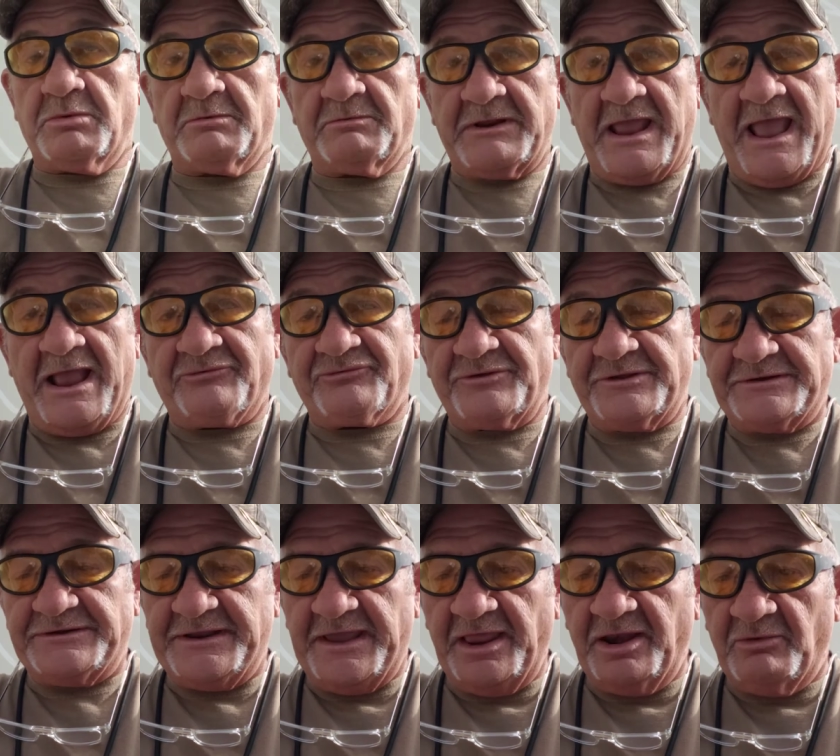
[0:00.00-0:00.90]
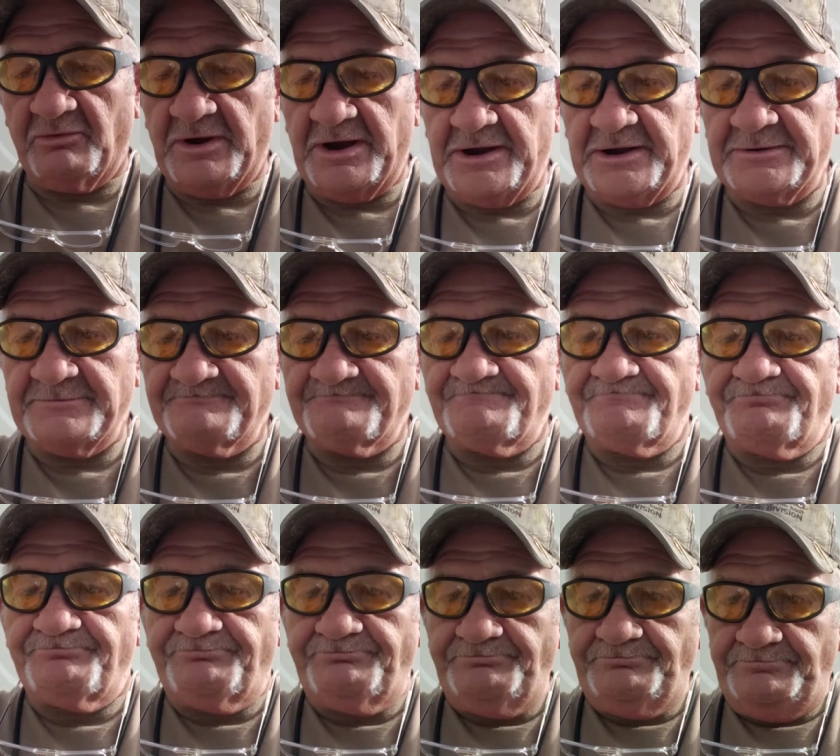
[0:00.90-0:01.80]
actually Delaware,
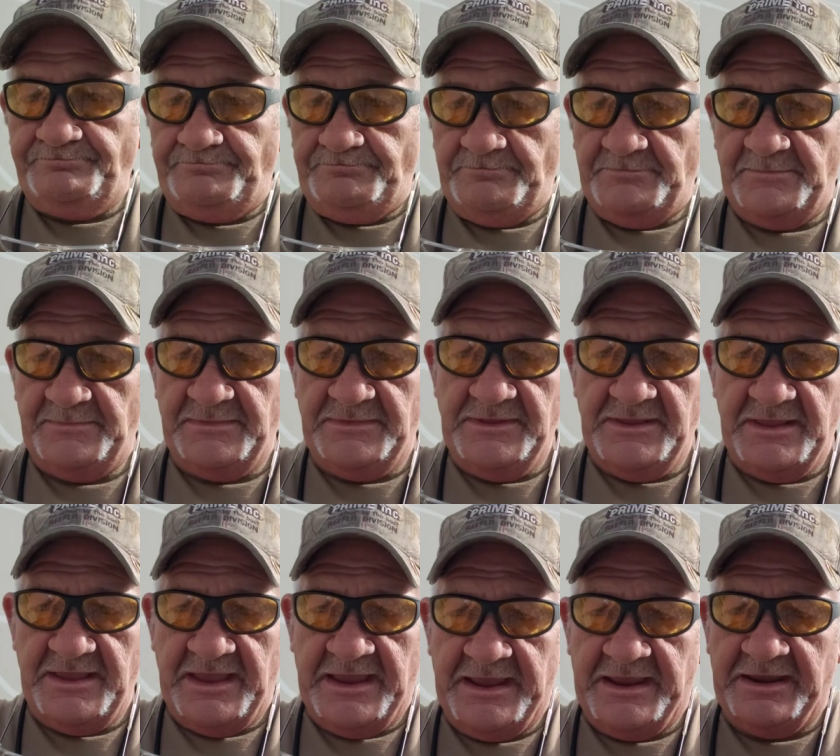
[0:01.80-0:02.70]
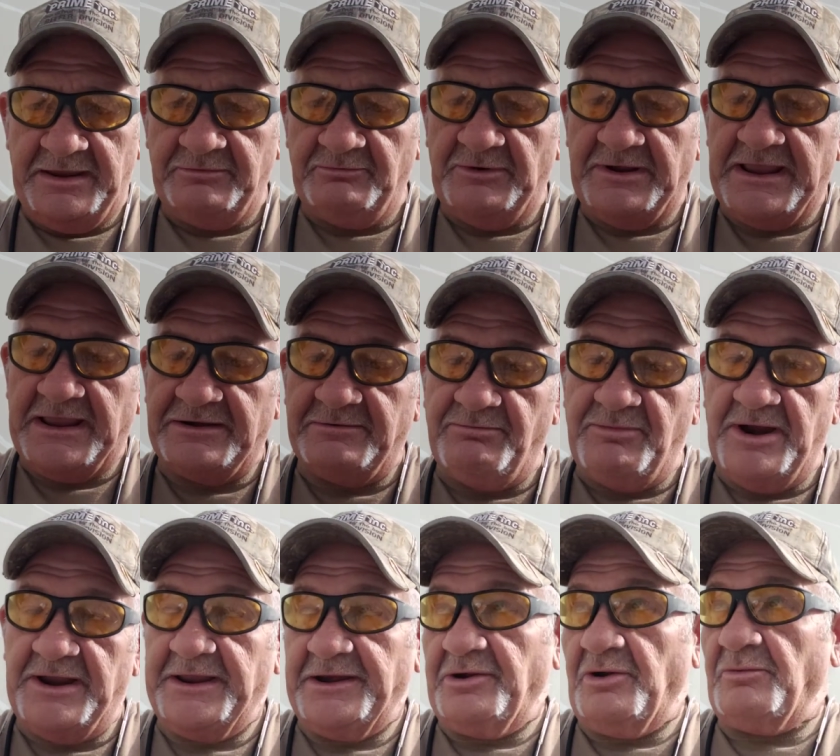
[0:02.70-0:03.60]
and we had to
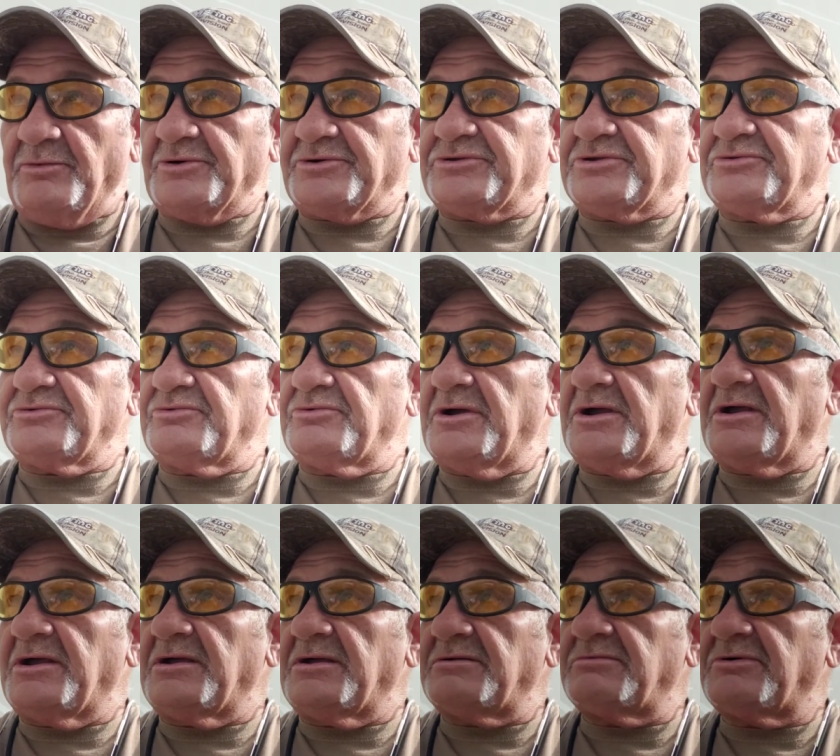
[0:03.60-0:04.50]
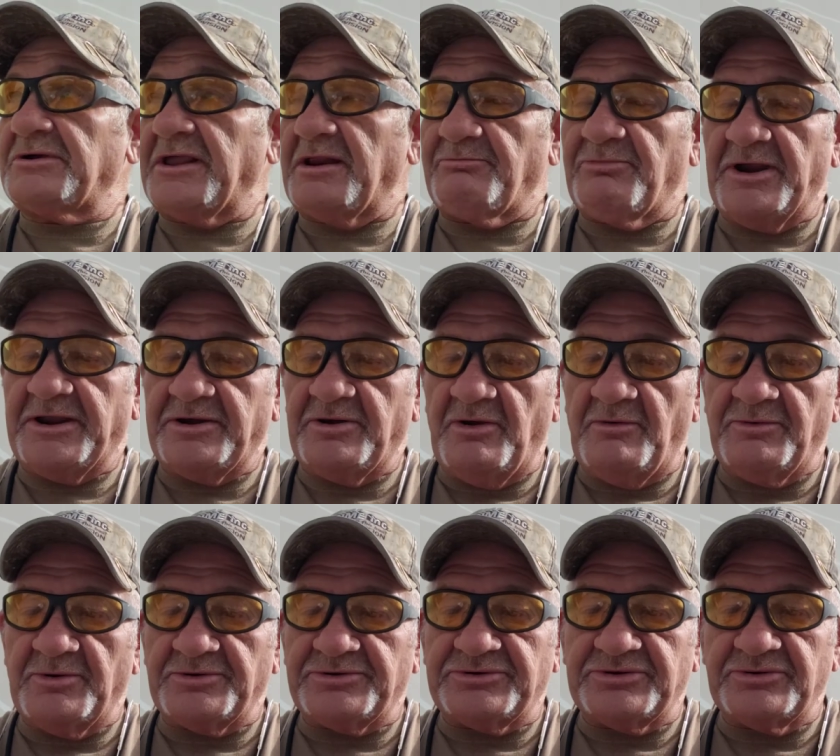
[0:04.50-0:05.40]
bring it over to, uh, we got to bring it
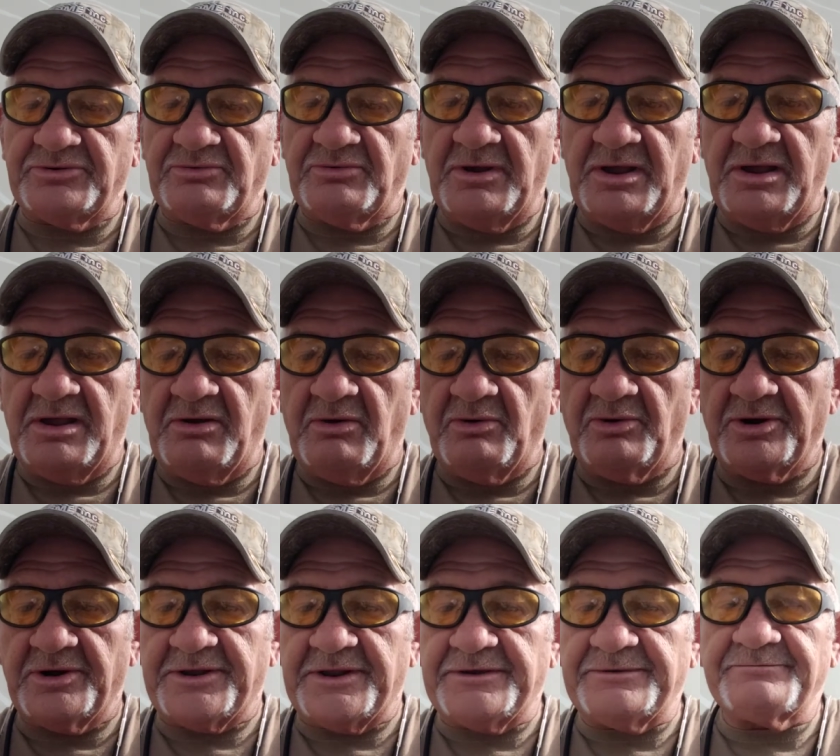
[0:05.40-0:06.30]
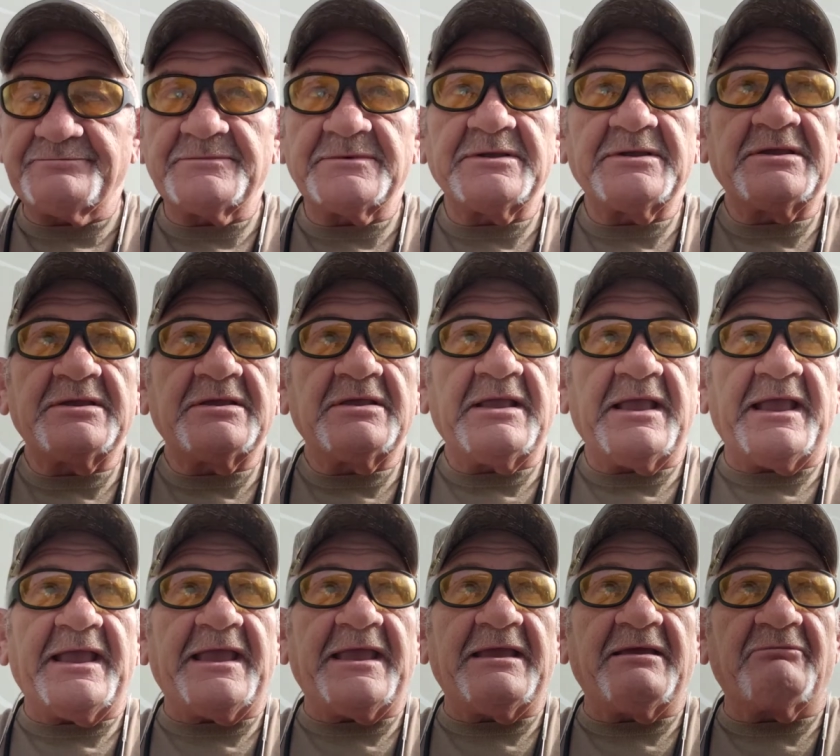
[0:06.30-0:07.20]
over to uh, Oregon,
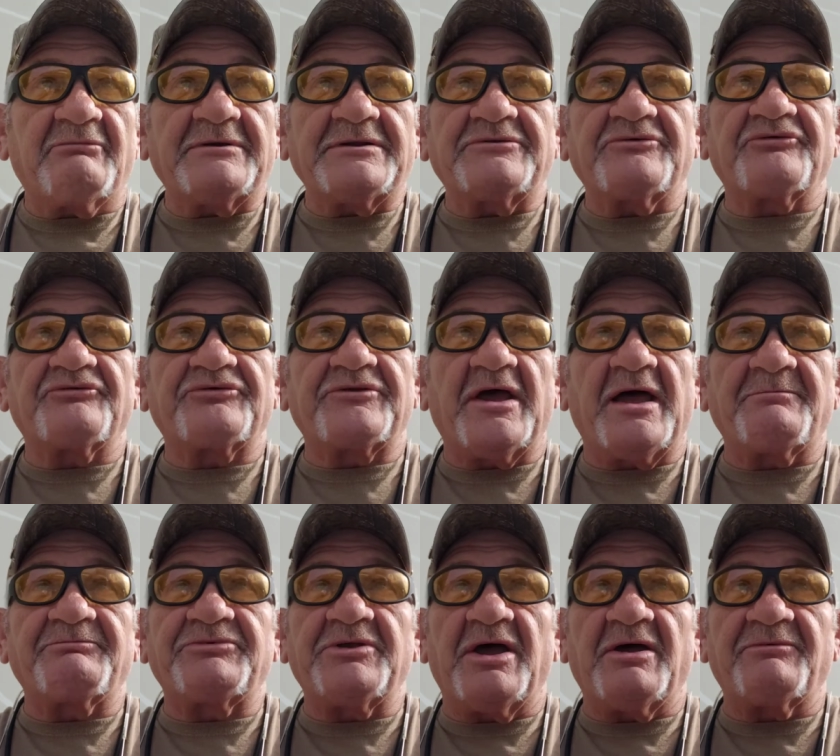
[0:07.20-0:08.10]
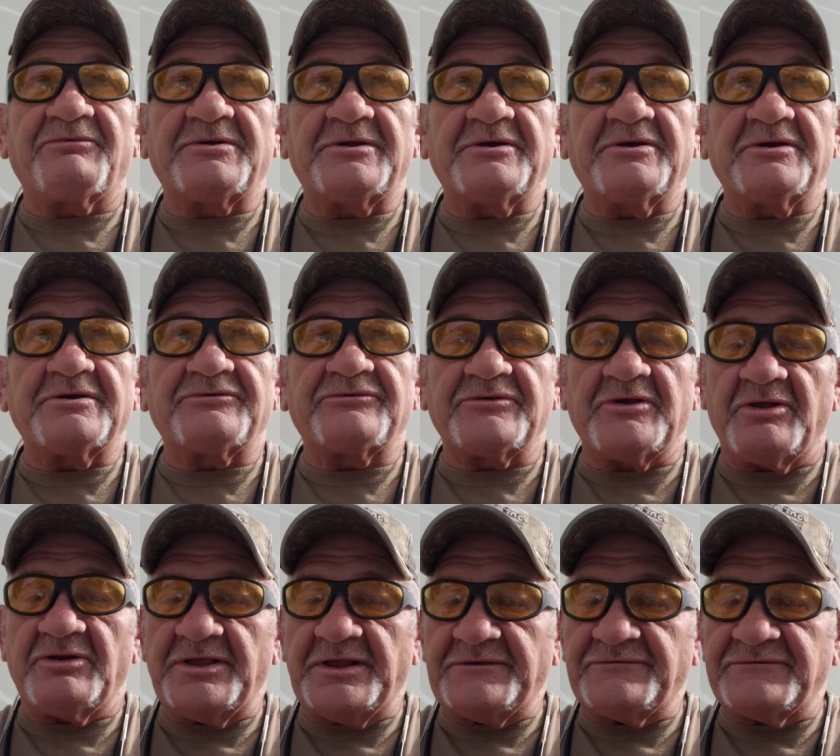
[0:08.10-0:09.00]
and we just stopped off here at
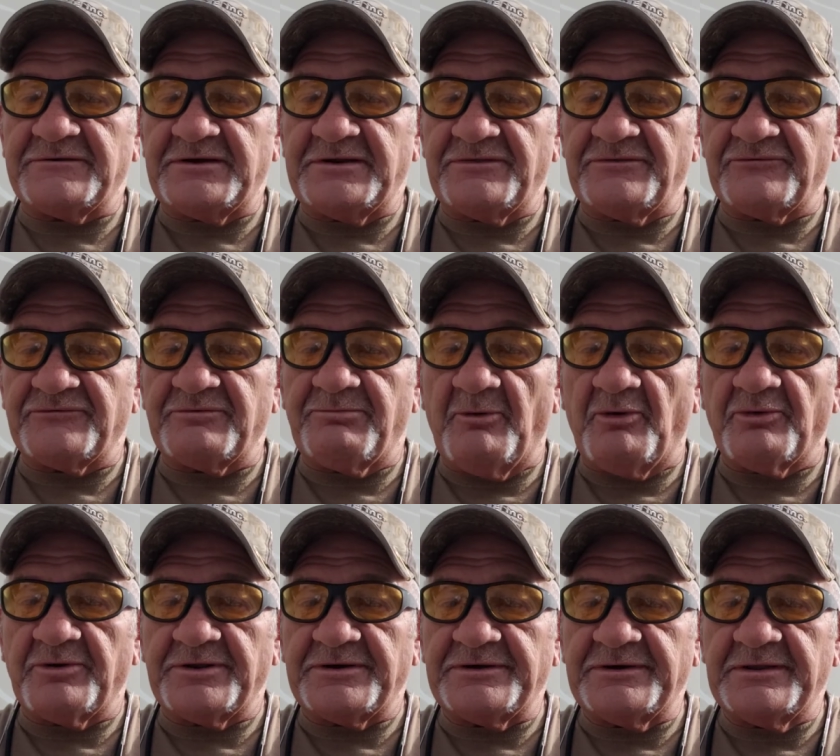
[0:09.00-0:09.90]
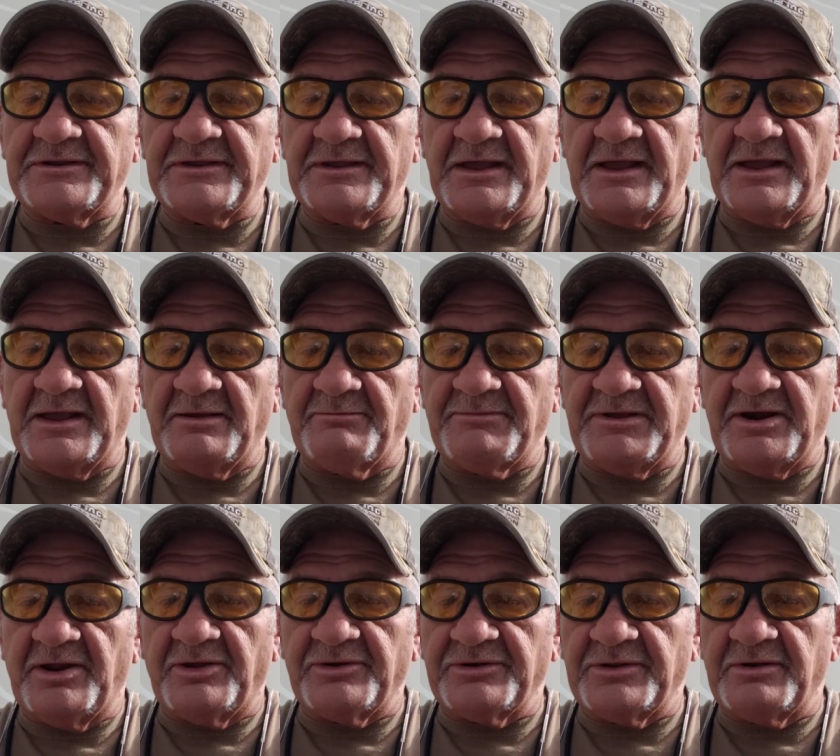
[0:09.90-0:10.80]
Salt Lake City this morning. Uh, I've been
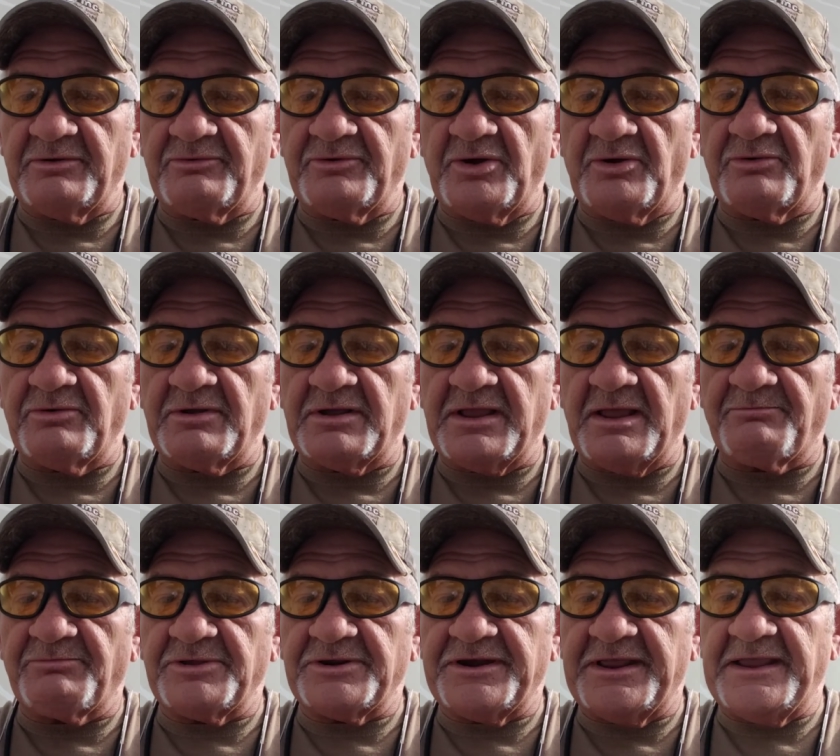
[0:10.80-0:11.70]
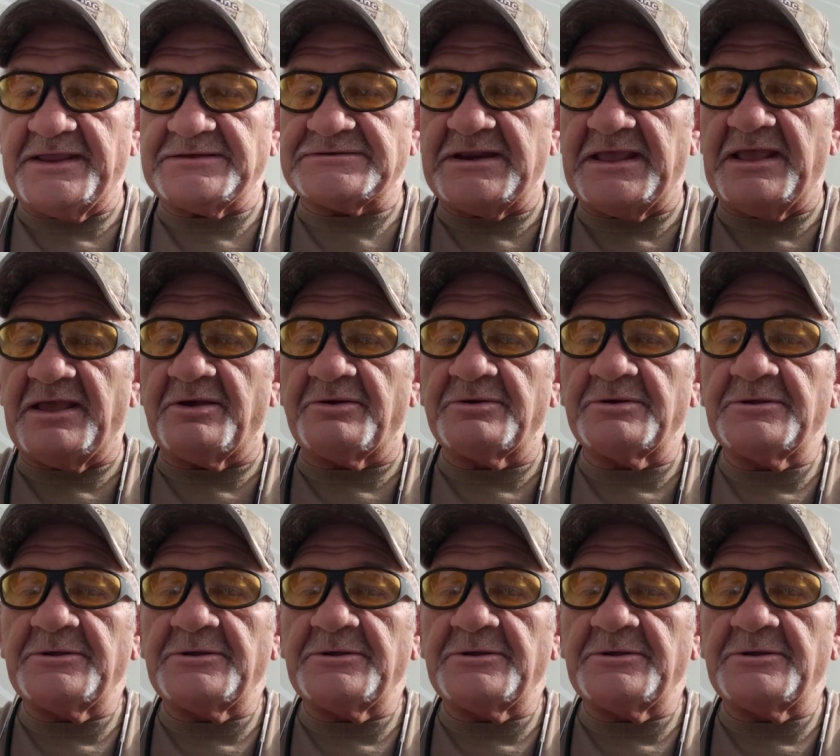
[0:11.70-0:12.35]
on the road a couple of days now.